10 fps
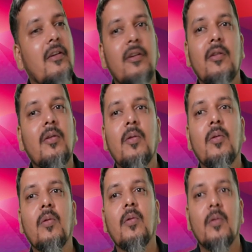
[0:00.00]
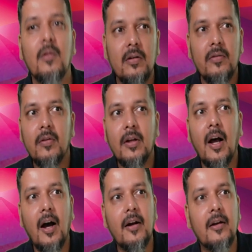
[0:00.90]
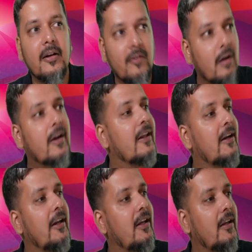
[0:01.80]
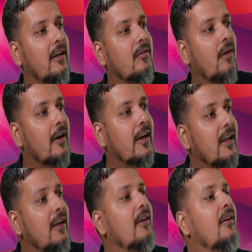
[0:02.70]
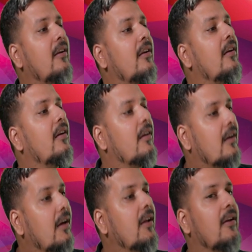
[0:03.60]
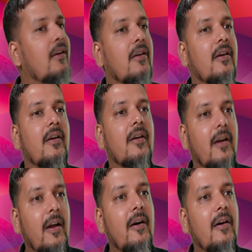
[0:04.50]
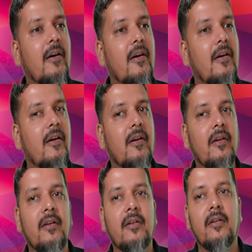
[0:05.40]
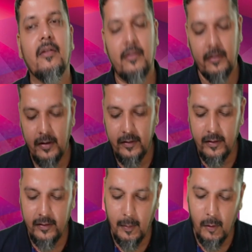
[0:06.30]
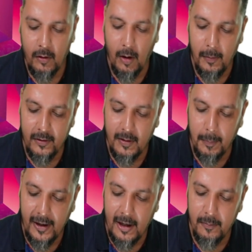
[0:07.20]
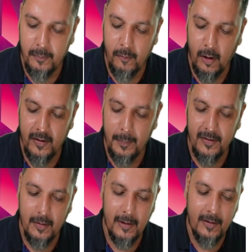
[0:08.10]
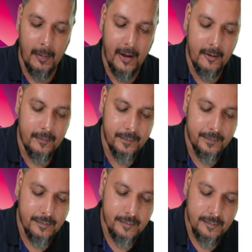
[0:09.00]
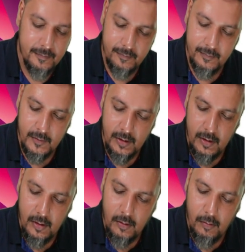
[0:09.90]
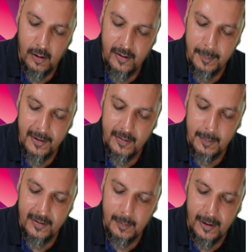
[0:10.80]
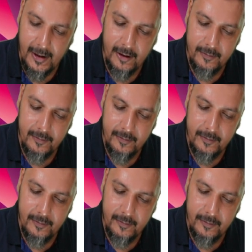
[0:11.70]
No. It's for the card. It's already ready. It's already ready. Clear? This is about composite supply. And what is the principal supply? What is the principal supply?